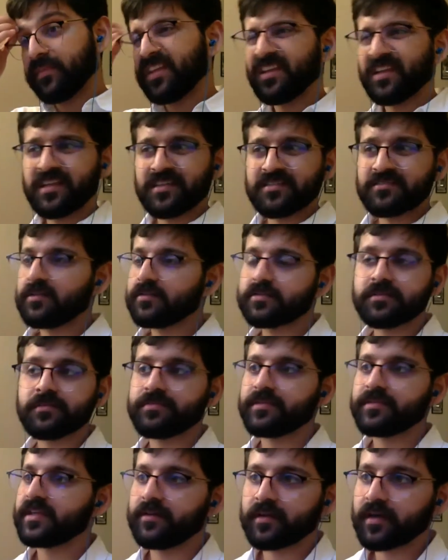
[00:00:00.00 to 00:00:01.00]
It's not
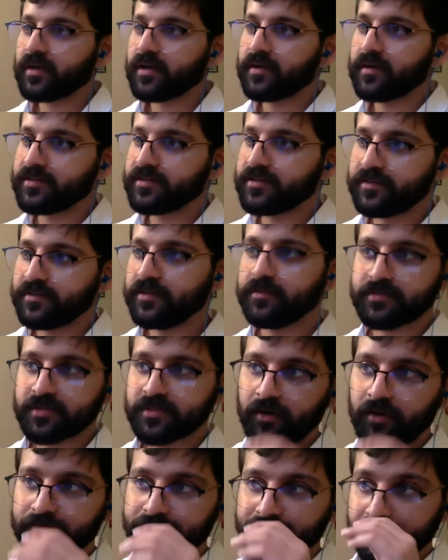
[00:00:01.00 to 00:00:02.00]
something you're going to use
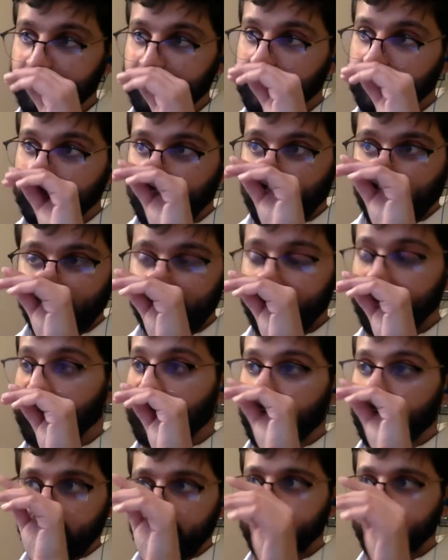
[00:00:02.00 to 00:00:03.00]
often, and
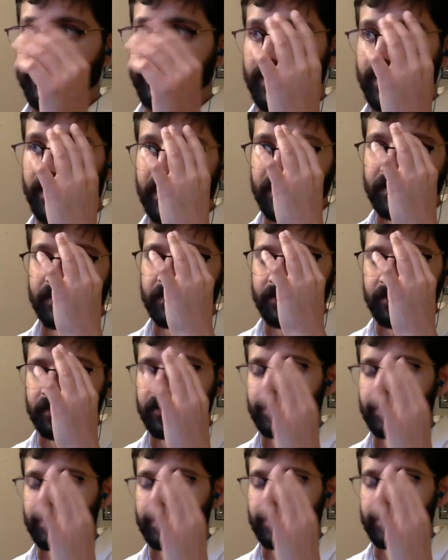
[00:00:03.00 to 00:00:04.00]
but
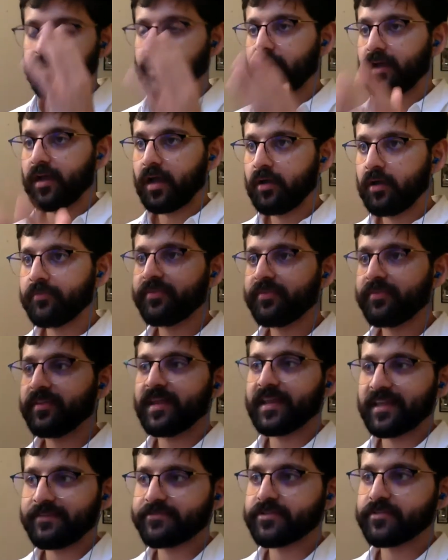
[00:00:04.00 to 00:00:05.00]
hopefully that gives you
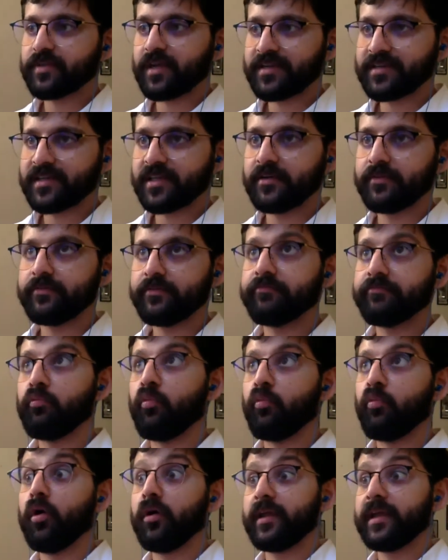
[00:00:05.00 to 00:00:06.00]
an idea of what
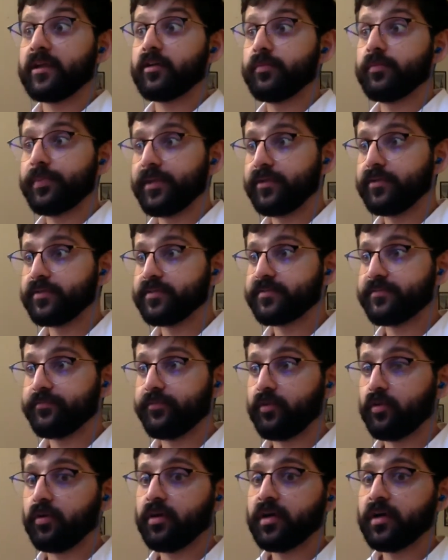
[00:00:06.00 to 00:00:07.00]
it could be used for.